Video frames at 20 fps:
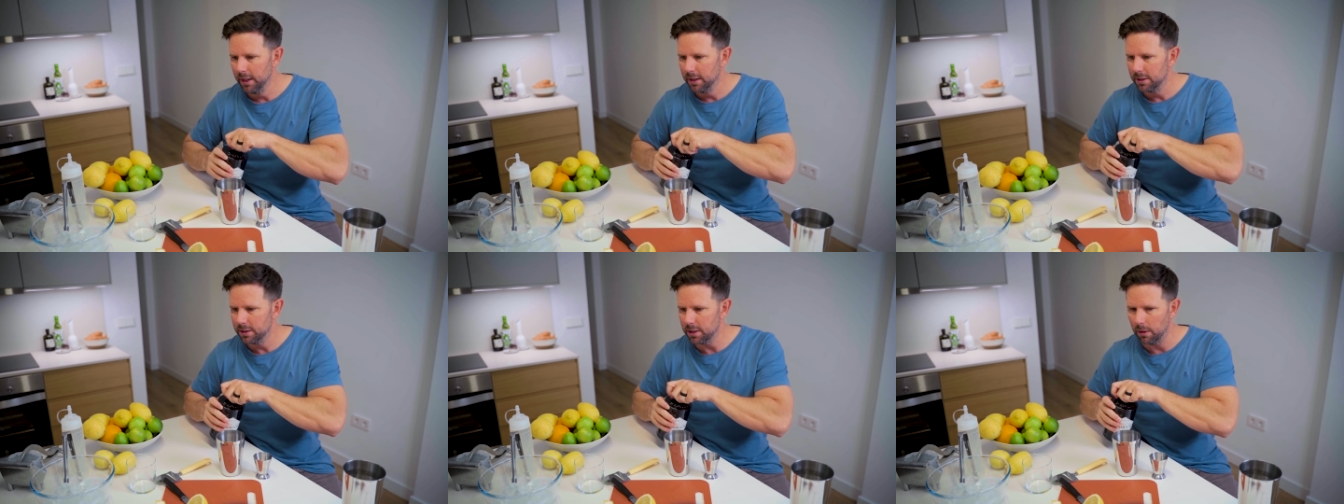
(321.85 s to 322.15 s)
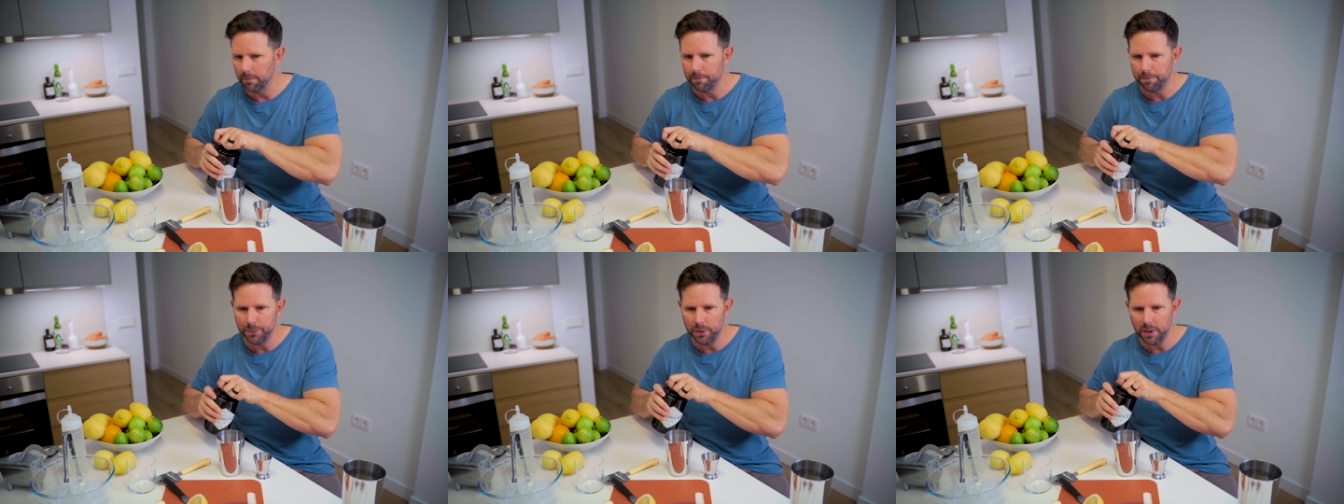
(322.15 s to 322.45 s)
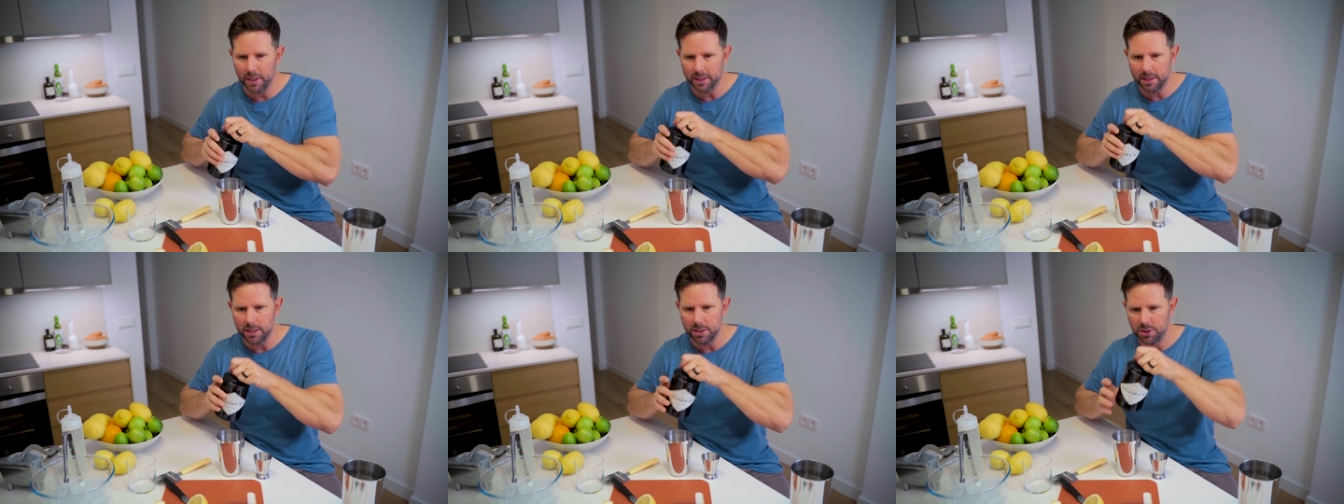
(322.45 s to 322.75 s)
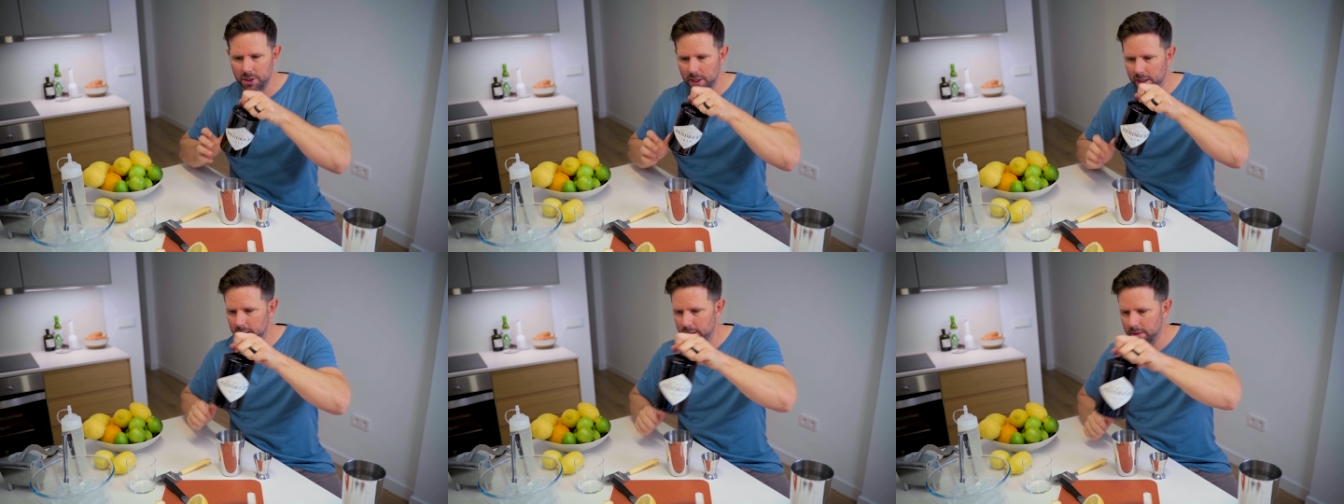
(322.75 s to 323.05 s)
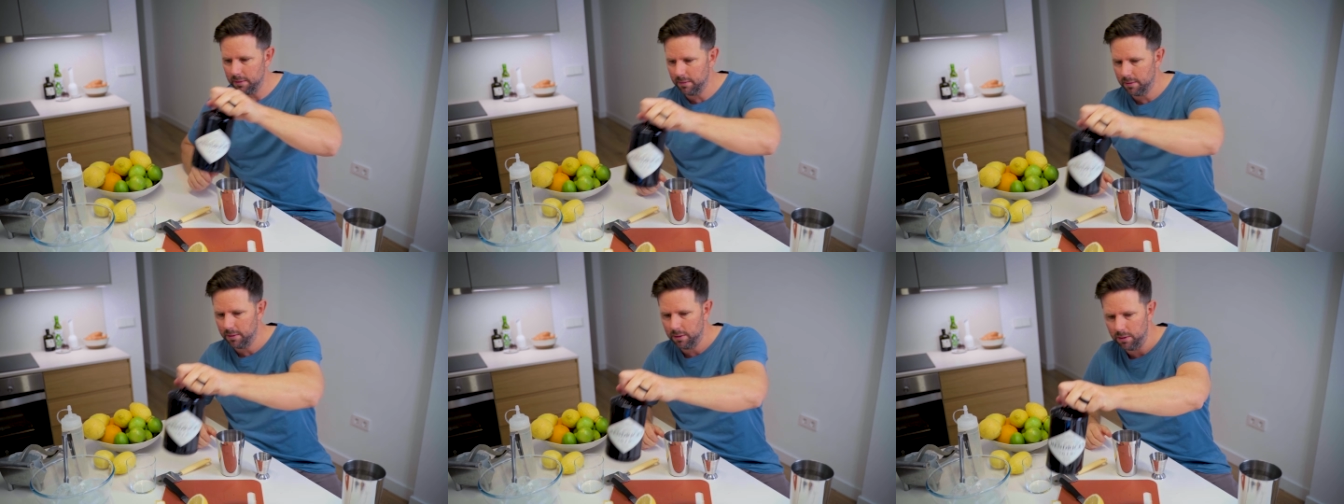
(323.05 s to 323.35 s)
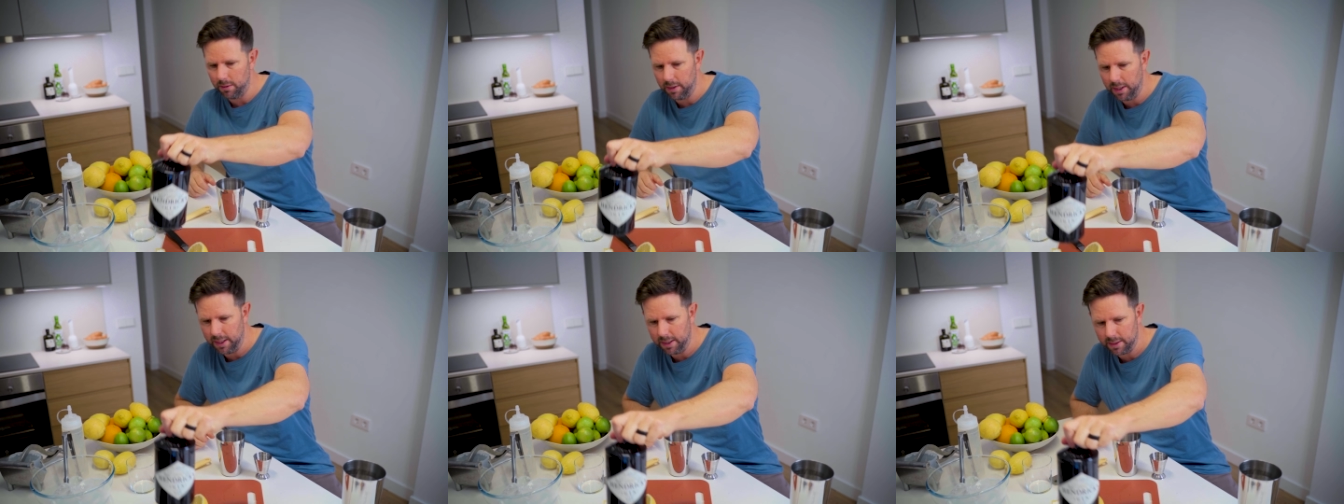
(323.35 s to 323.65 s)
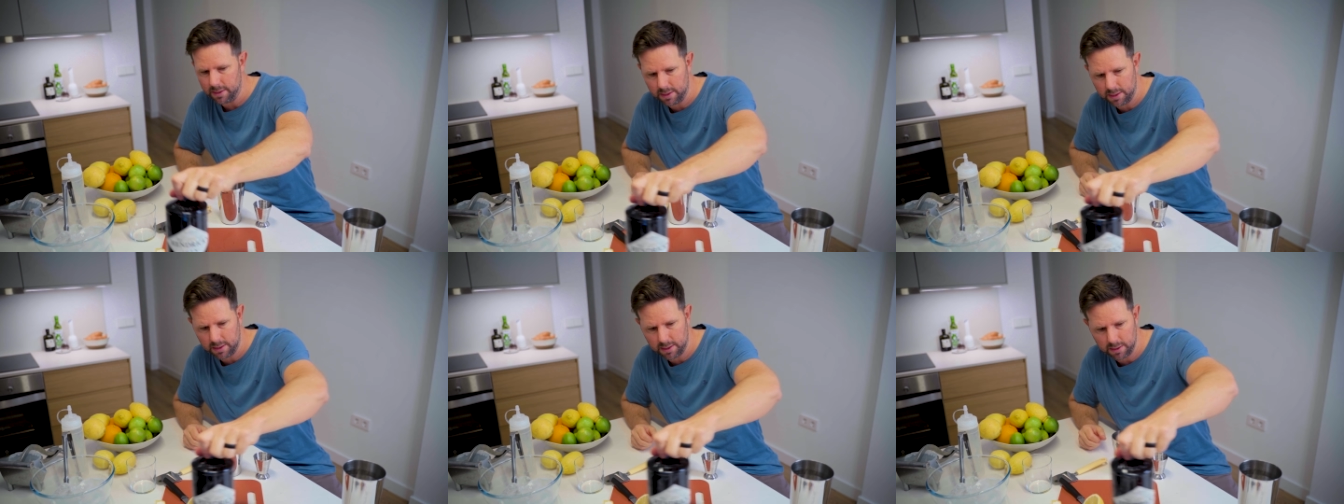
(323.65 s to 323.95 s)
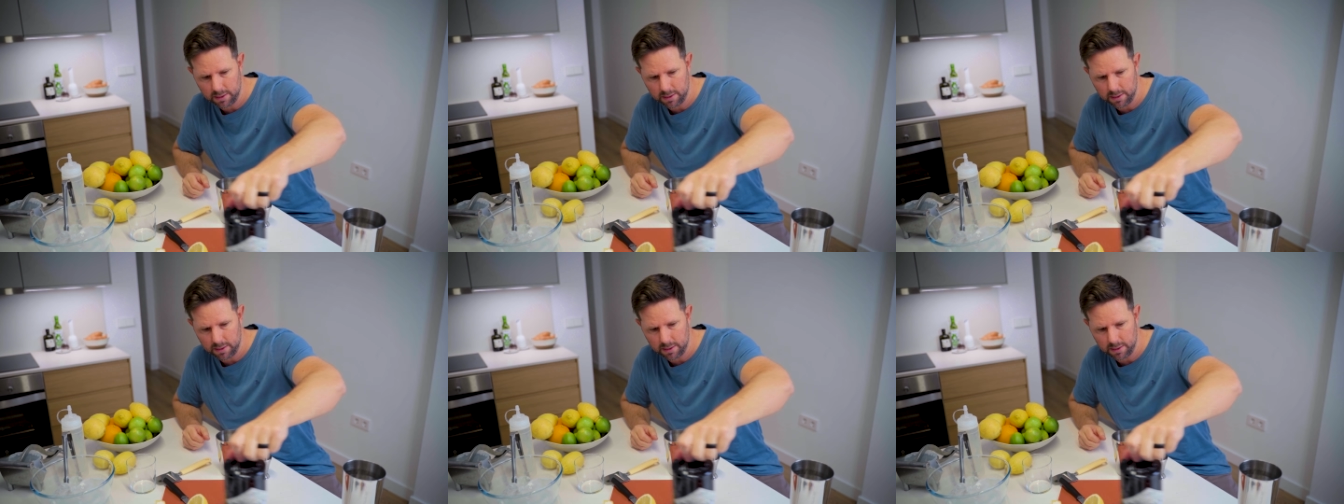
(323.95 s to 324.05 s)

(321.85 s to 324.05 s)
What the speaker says: So you get the gin, you get